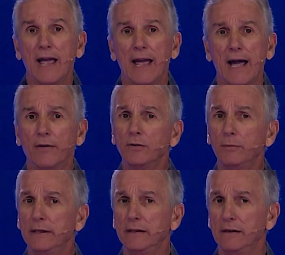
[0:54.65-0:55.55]
how do
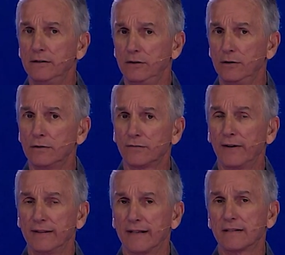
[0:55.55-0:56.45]
we use
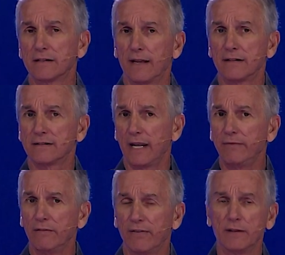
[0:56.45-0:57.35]
faith? That's, that's
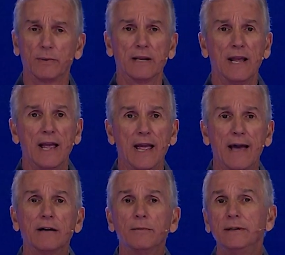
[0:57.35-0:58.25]
saving faith, but
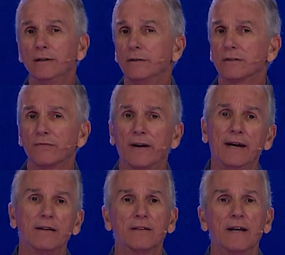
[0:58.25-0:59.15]
how do we use
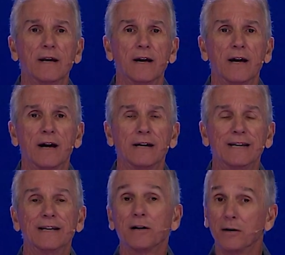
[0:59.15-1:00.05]
faith uh,
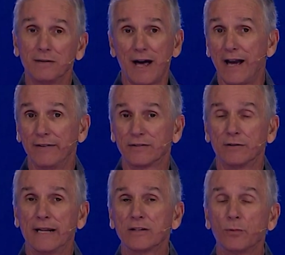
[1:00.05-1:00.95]
in our life?
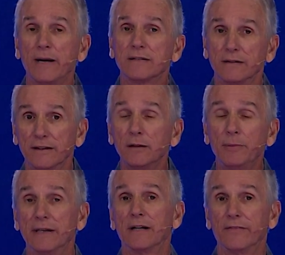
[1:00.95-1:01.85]
So that's why it's a little
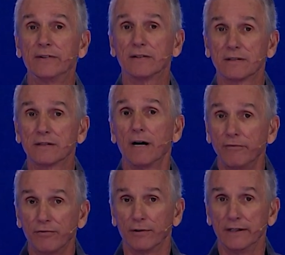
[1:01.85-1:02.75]
bit of a
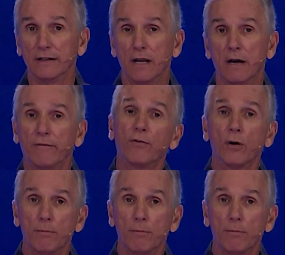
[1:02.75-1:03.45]
discovery for